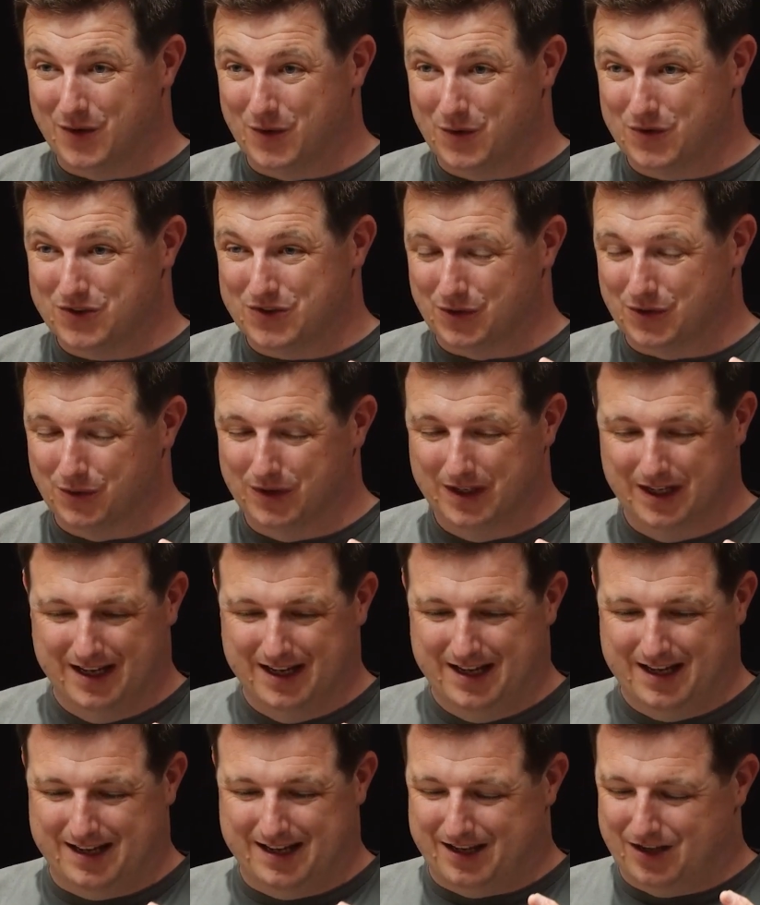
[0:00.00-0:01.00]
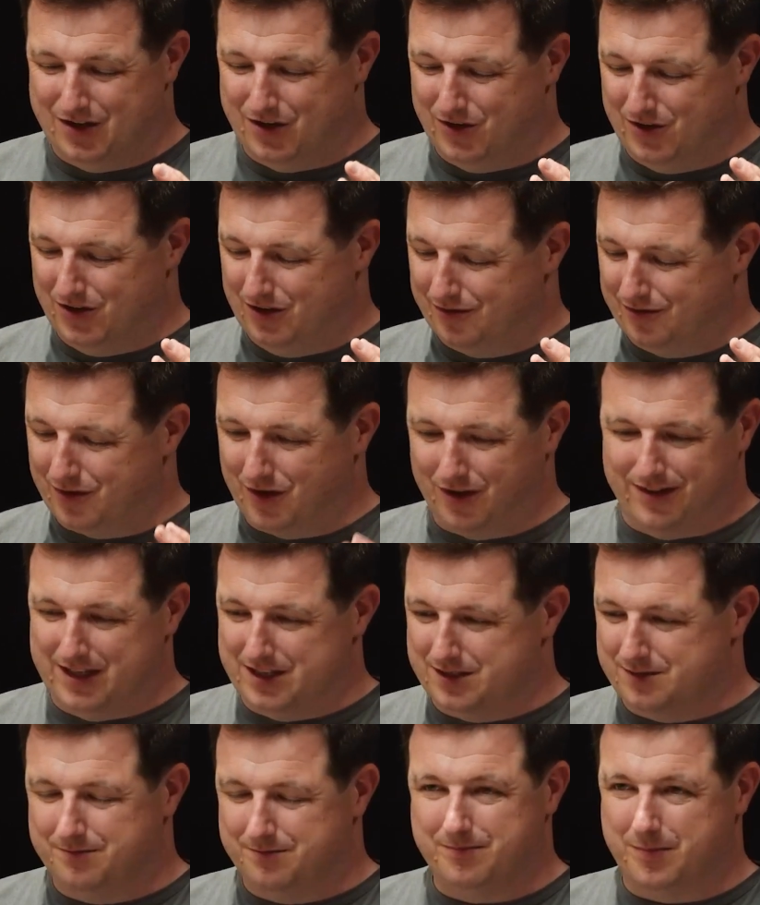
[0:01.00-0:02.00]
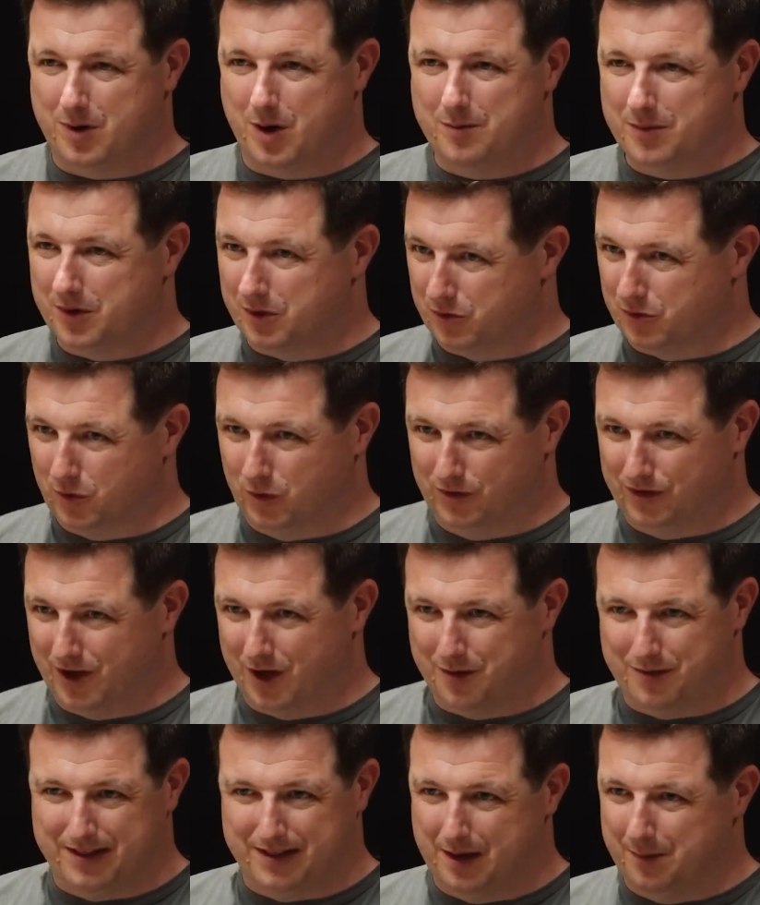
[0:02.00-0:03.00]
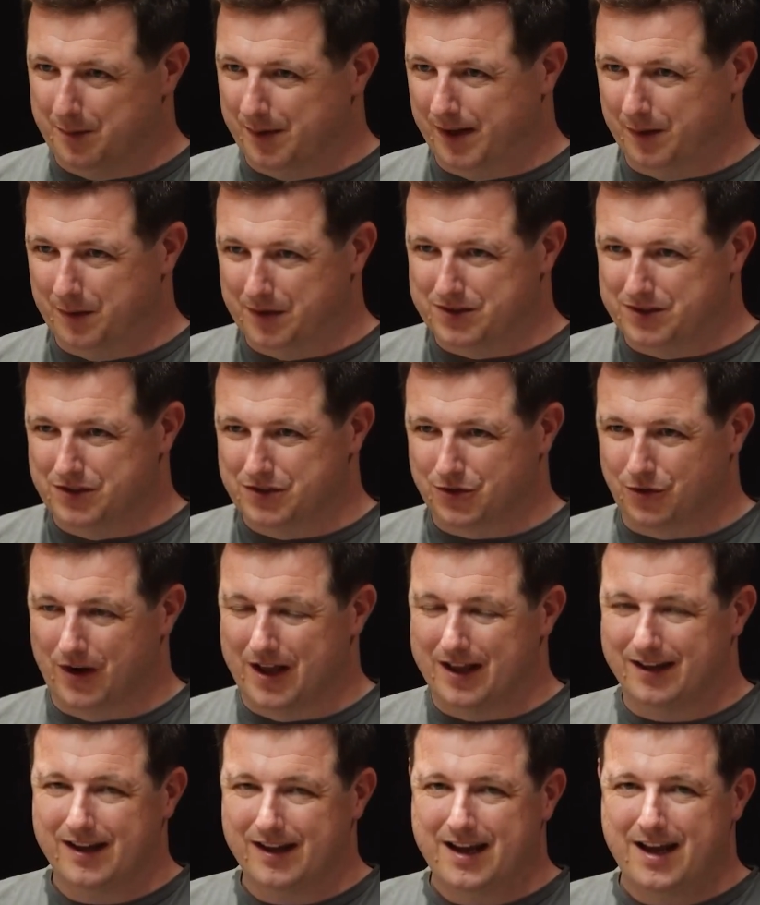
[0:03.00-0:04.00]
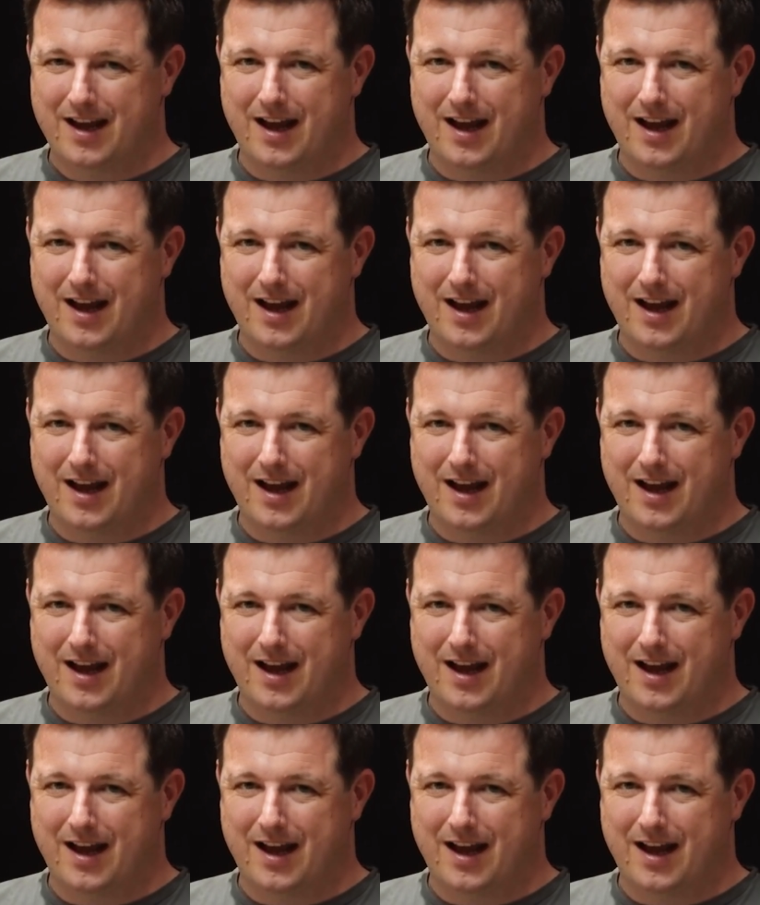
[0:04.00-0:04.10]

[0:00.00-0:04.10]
So you've got this permanent role now with Liberty, which is great.